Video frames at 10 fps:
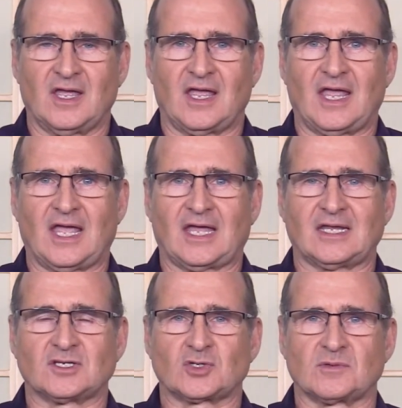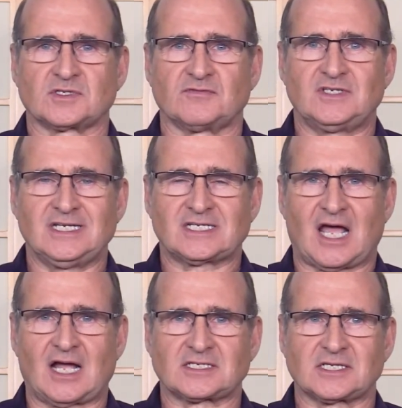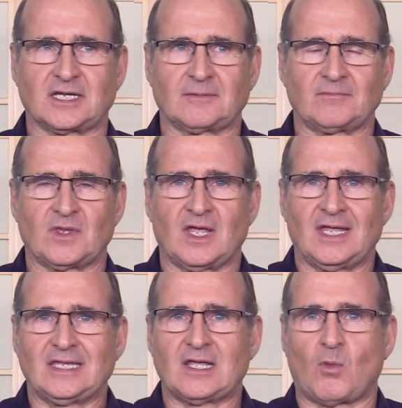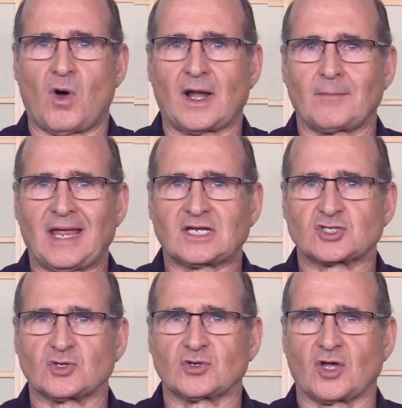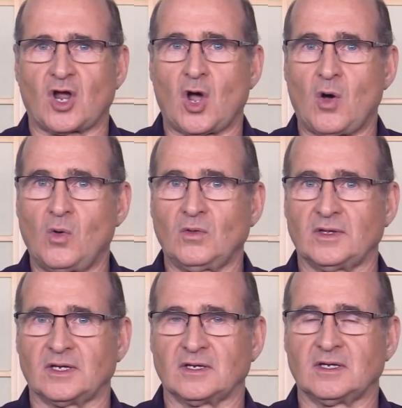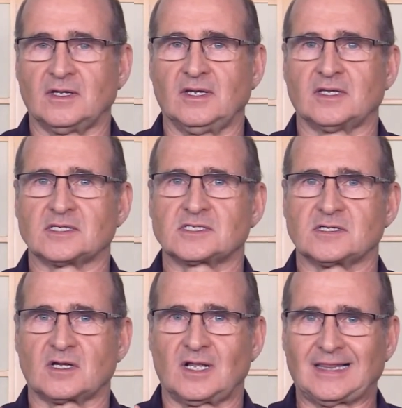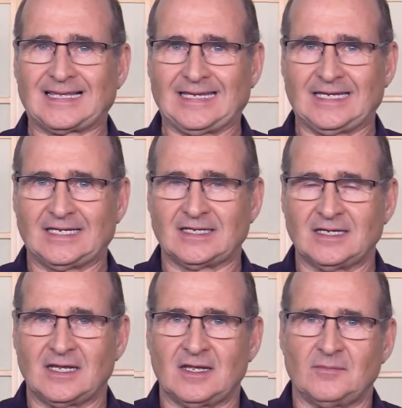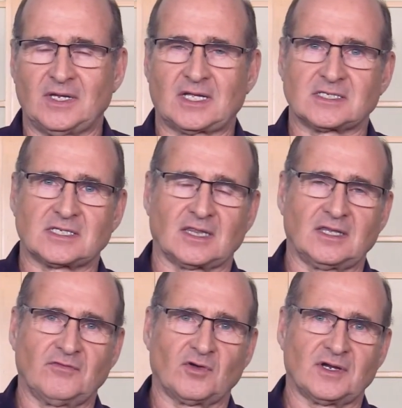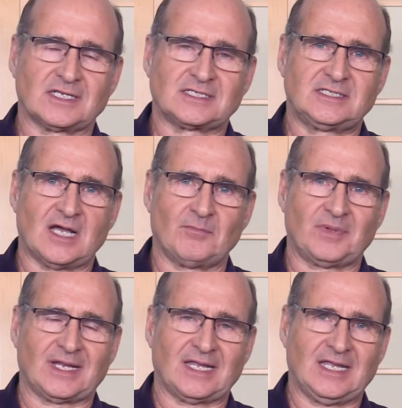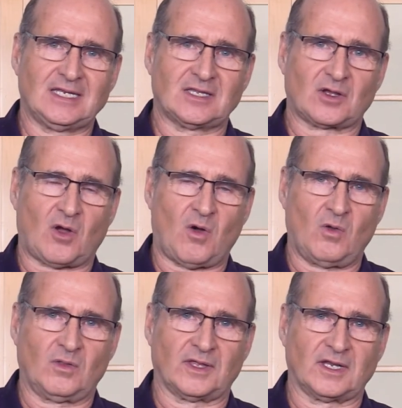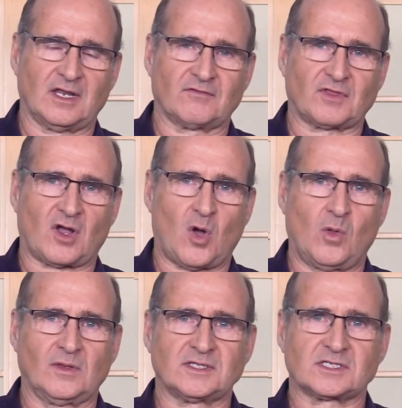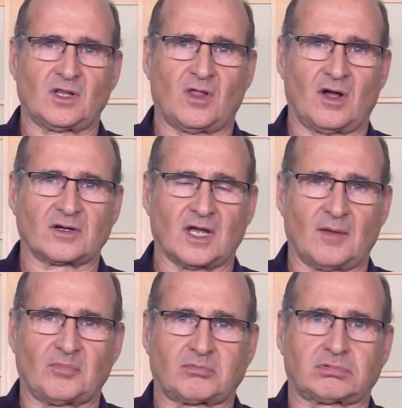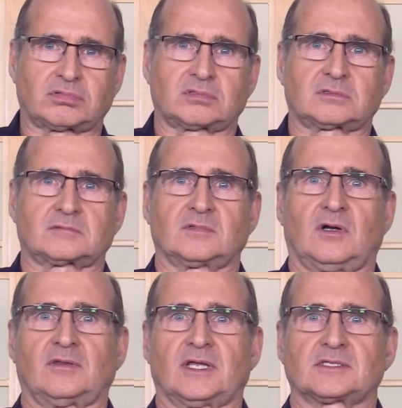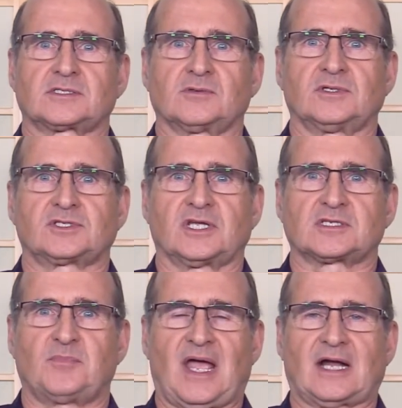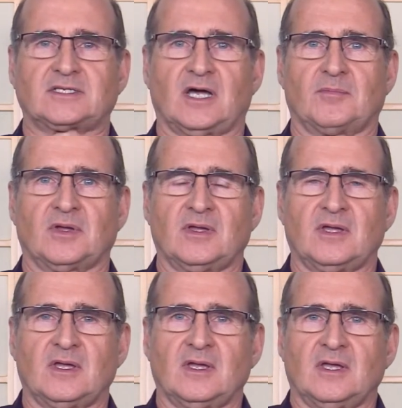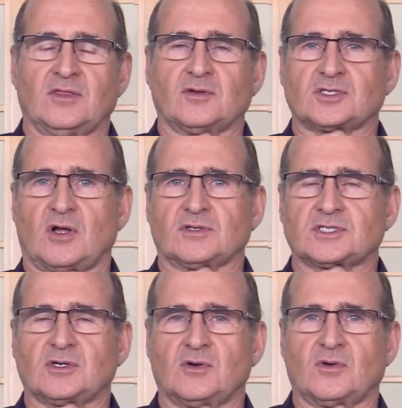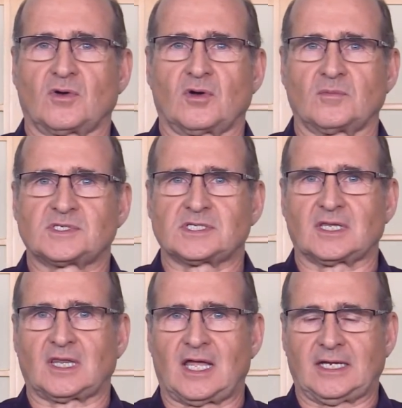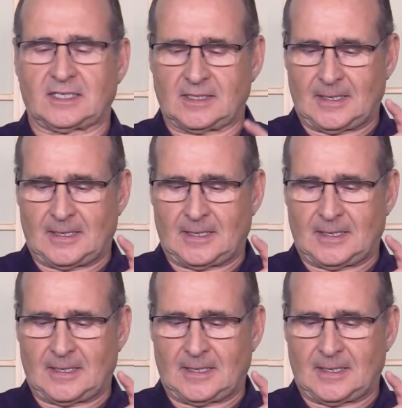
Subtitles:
And in terms of detoxing, you want to make sure the colon is clean because the liver is dumping into the colon. And if the colon's clogged up, all that sewage gets backed up. There's also herbs like